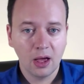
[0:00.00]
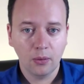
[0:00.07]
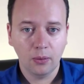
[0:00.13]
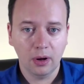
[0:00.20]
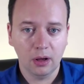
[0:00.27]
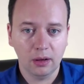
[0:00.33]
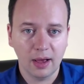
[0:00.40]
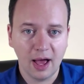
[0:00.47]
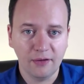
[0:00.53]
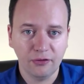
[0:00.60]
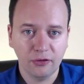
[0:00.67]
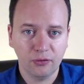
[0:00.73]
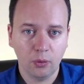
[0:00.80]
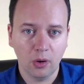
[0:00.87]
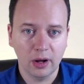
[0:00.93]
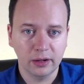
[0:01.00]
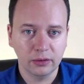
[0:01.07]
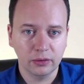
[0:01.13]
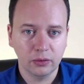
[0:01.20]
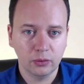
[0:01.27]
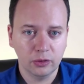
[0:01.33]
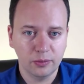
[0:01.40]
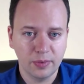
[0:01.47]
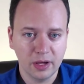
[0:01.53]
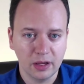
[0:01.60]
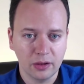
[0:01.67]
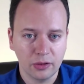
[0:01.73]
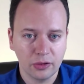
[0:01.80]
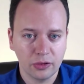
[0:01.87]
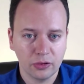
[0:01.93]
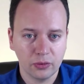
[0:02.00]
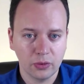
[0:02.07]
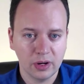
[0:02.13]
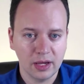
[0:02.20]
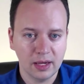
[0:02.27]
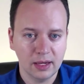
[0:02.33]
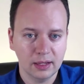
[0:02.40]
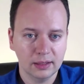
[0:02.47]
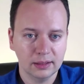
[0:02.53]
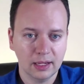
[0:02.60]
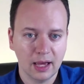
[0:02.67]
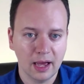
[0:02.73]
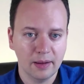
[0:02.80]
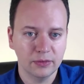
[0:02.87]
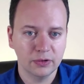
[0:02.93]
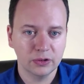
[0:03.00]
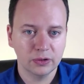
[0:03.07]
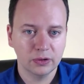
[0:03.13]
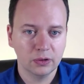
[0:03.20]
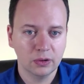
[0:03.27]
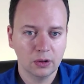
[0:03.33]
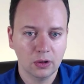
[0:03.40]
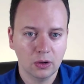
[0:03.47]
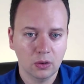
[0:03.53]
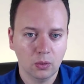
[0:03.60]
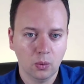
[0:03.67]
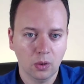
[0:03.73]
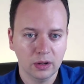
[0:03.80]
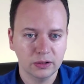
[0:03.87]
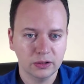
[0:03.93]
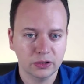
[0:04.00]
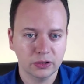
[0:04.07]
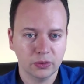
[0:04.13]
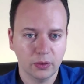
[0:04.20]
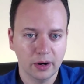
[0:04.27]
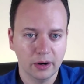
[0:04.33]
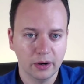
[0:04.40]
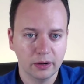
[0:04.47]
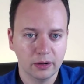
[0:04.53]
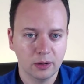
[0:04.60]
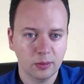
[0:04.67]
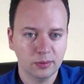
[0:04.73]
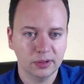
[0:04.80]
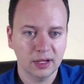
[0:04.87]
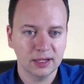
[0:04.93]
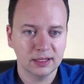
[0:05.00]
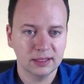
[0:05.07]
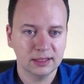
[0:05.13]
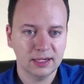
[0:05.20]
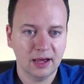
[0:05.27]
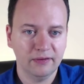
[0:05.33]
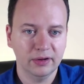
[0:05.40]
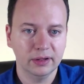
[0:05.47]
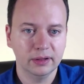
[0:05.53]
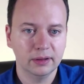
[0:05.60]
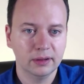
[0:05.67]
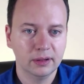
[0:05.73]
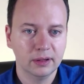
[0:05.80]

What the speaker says: Well, f of 1 would be 3 times 1 squared plus 7,